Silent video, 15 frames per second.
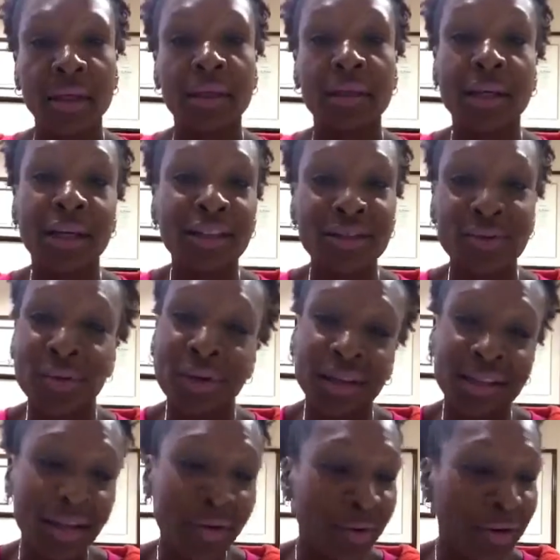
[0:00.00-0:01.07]
then at least you got
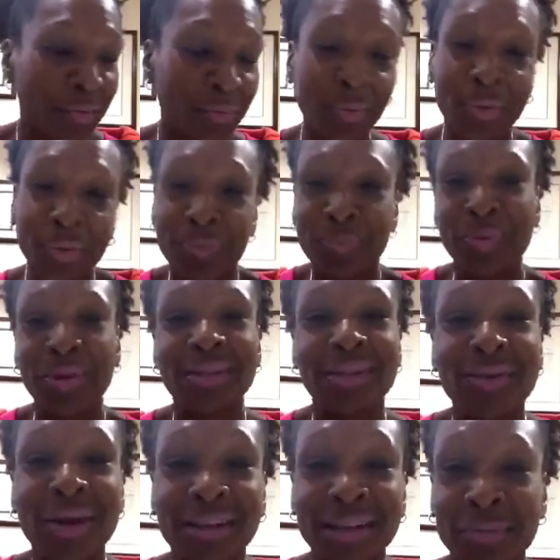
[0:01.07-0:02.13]
that you
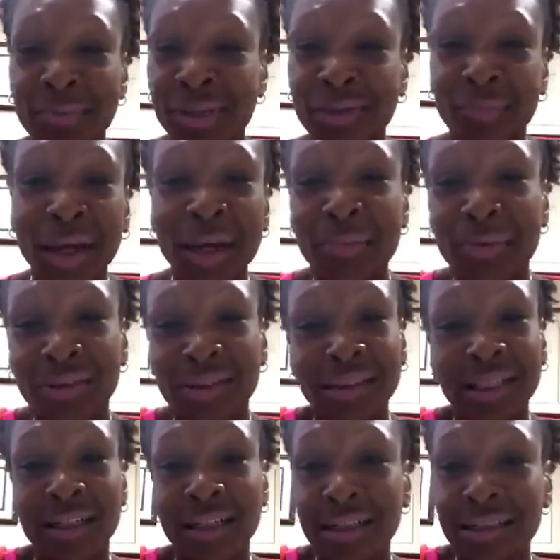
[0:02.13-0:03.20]
got that piece of paper to
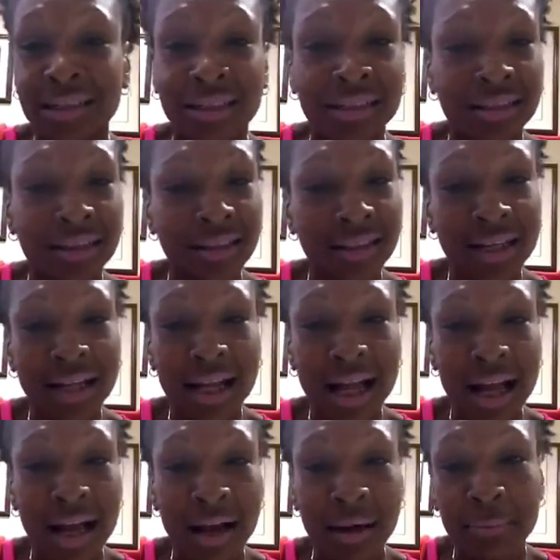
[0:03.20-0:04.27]
say, listen,
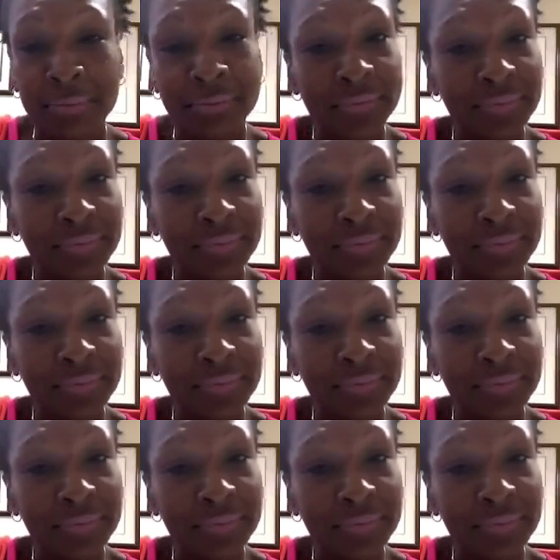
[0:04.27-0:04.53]
I